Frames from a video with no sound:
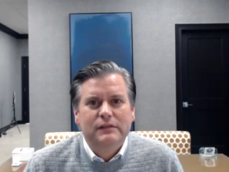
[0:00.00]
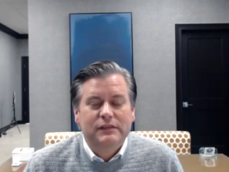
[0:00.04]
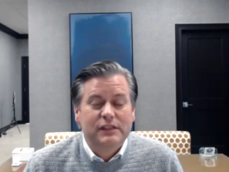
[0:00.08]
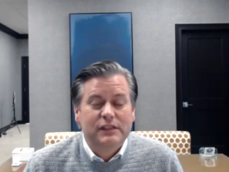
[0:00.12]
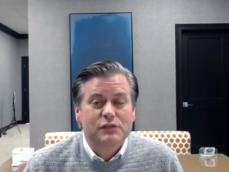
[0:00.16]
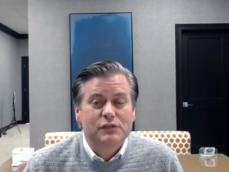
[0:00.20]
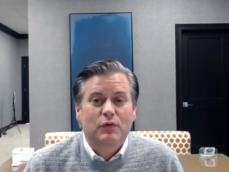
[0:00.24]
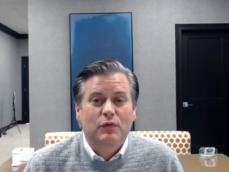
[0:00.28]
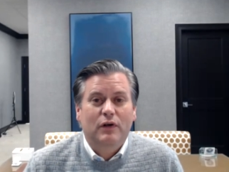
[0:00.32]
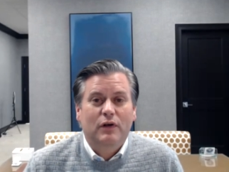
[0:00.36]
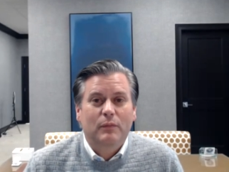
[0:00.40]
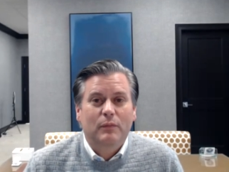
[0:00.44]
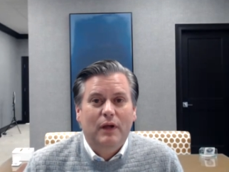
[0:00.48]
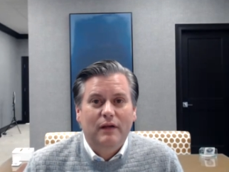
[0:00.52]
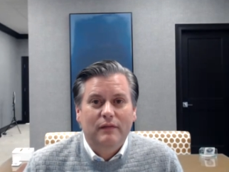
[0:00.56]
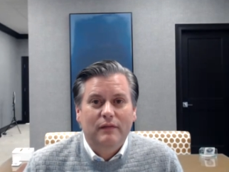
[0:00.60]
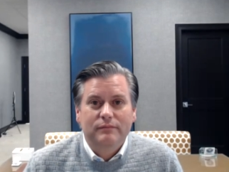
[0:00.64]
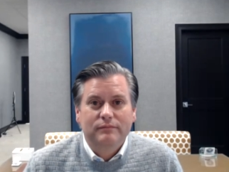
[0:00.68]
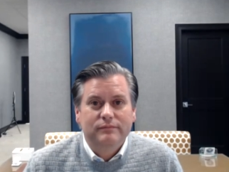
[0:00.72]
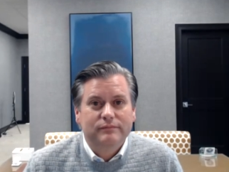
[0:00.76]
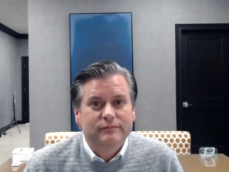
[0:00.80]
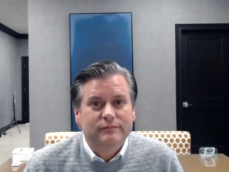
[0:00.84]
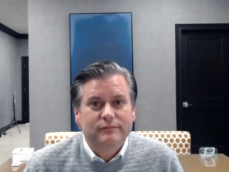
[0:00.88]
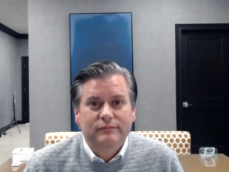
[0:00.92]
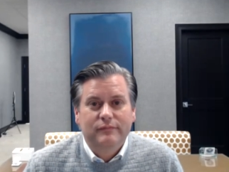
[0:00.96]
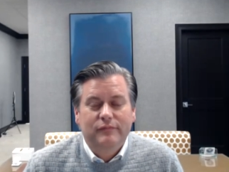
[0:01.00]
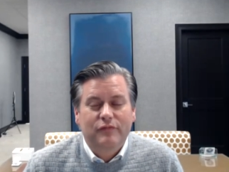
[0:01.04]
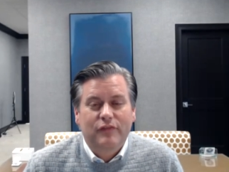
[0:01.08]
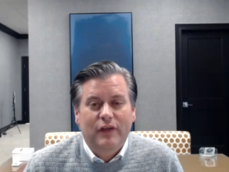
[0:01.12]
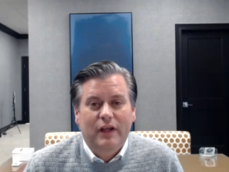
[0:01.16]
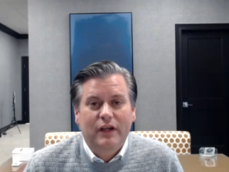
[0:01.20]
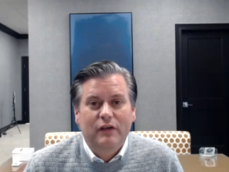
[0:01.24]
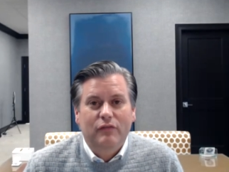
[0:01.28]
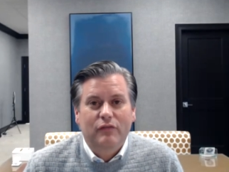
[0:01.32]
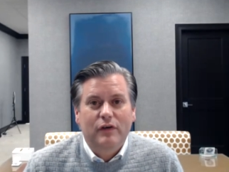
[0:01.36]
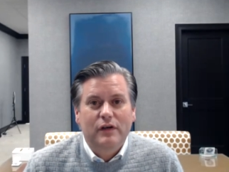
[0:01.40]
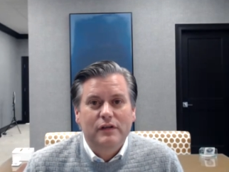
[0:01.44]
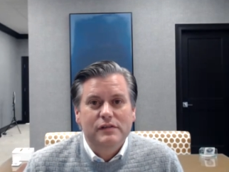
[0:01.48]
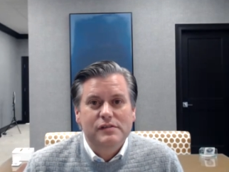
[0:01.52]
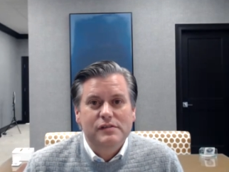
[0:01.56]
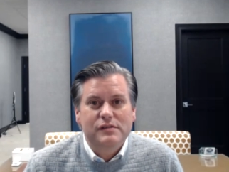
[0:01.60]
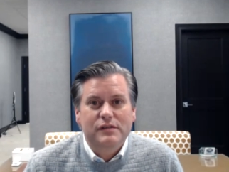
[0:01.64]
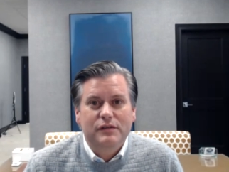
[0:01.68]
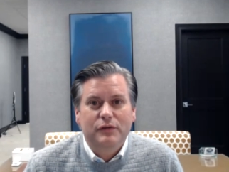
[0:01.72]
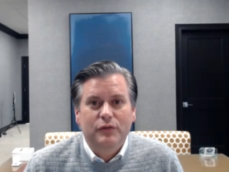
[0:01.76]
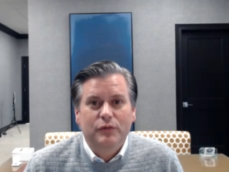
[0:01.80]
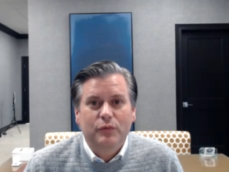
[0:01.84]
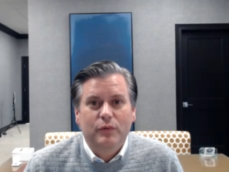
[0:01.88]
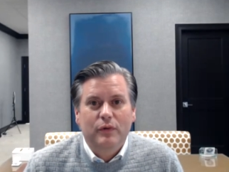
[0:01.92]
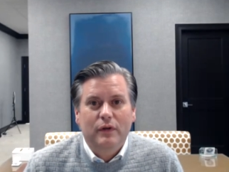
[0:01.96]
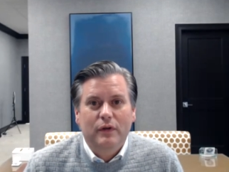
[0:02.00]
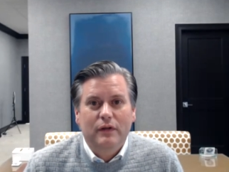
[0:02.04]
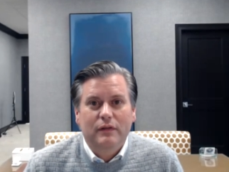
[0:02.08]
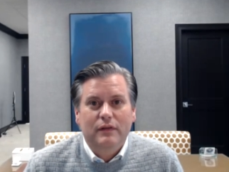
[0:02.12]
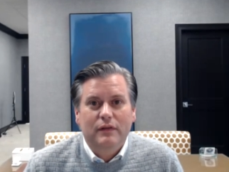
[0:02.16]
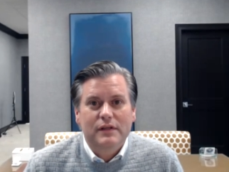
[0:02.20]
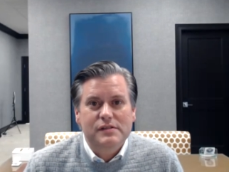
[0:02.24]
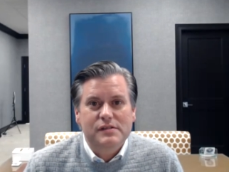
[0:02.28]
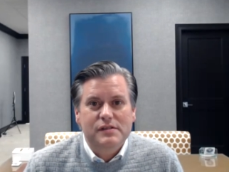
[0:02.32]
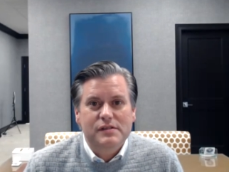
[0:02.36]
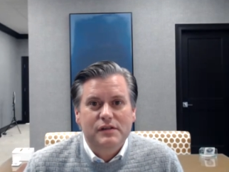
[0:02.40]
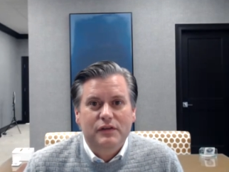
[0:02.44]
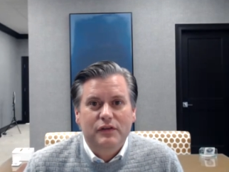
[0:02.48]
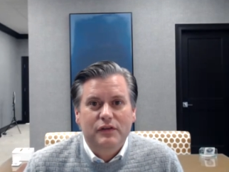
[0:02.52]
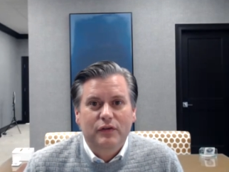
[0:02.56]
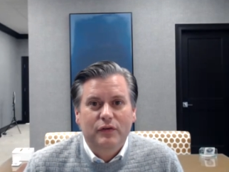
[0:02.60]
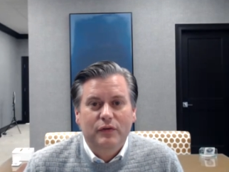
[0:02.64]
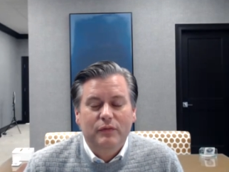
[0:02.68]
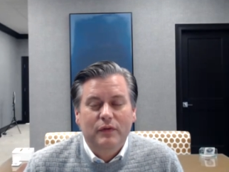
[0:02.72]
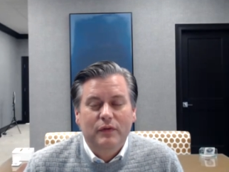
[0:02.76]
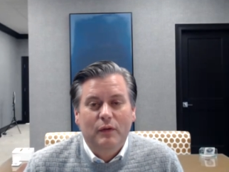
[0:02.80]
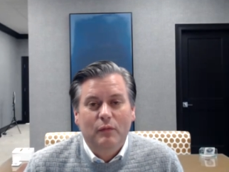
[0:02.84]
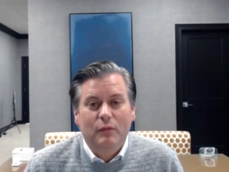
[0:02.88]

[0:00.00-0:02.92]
she's one of my favorites to uh, listen to.